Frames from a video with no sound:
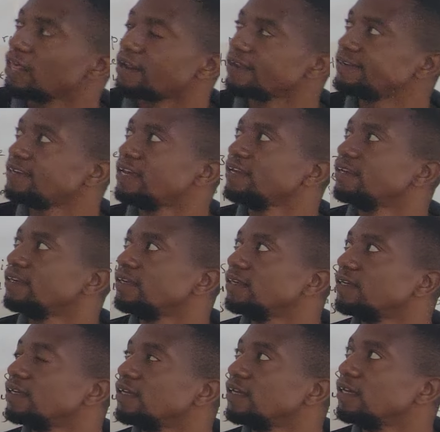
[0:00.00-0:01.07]

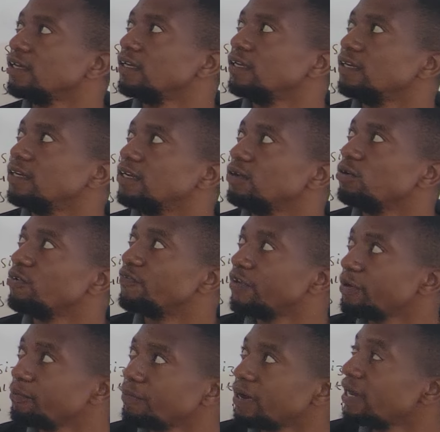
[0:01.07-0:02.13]
written in
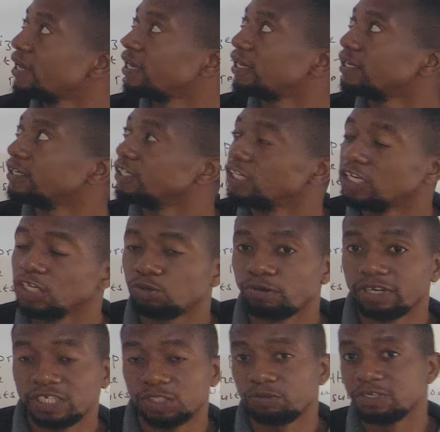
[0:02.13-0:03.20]
November
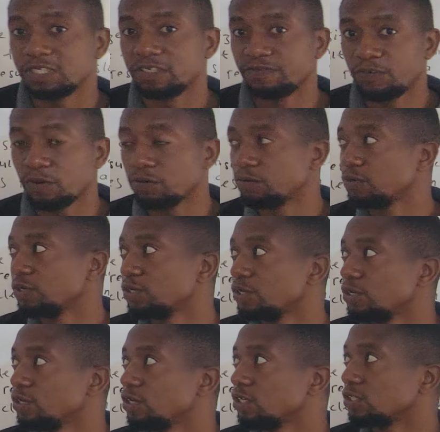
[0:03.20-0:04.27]
2024.
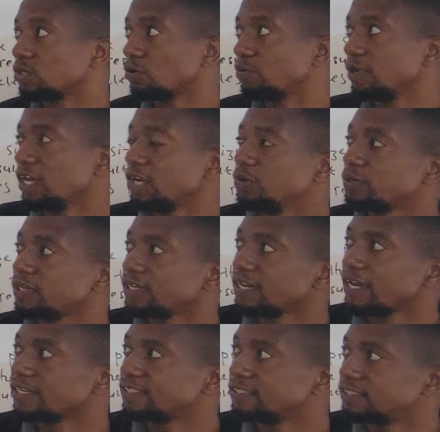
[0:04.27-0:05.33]
So we are looking
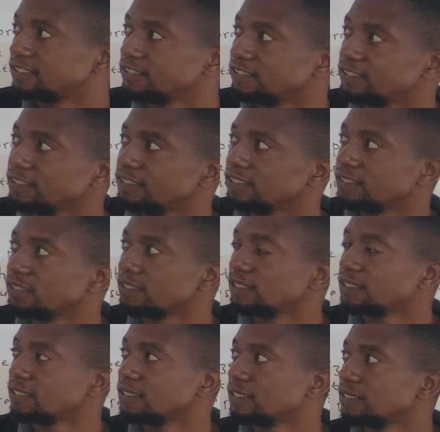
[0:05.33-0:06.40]
at the
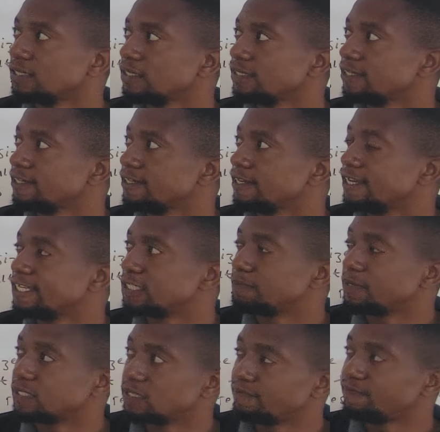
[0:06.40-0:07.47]

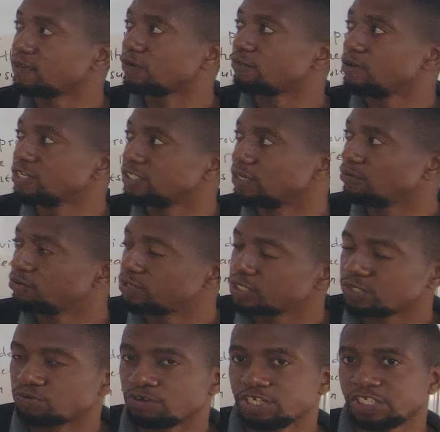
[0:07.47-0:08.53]
specific question, which
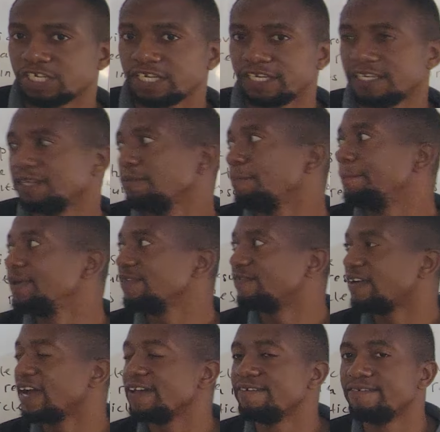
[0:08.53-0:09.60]
is question
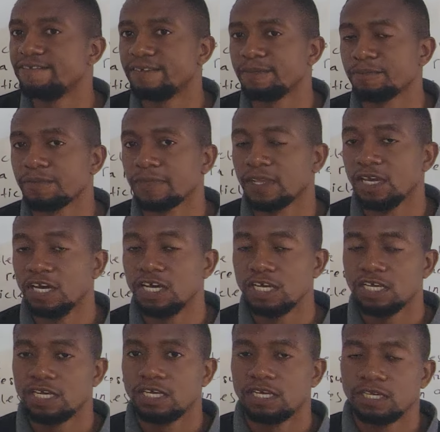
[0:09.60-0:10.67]
P5.
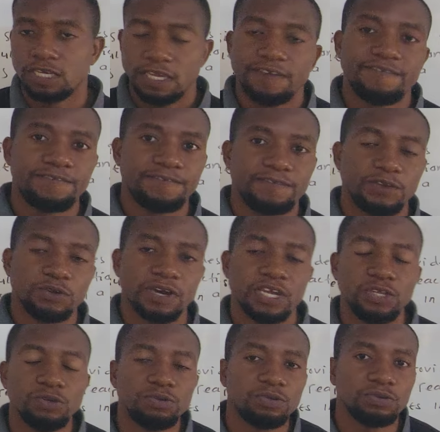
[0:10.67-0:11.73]
If you are
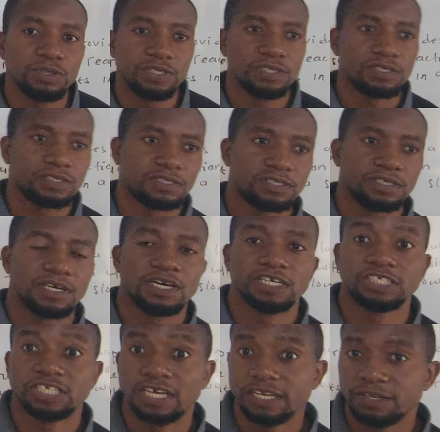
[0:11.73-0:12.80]
new to this
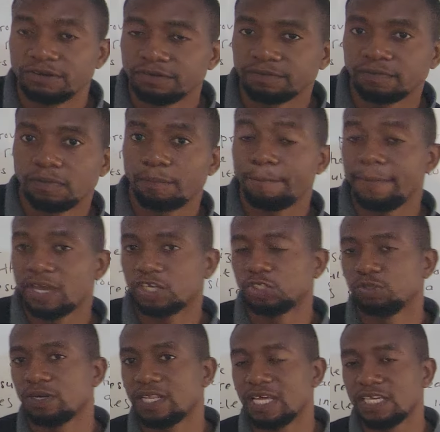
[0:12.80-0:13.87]
channel, make
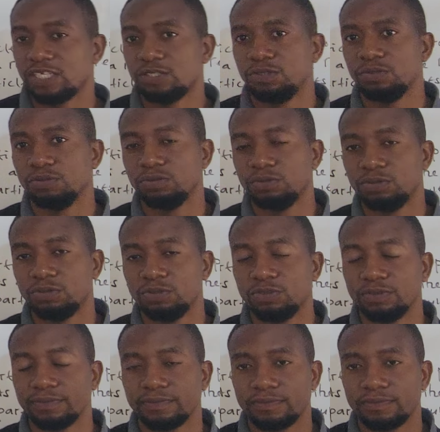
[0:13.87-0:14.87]
sure that you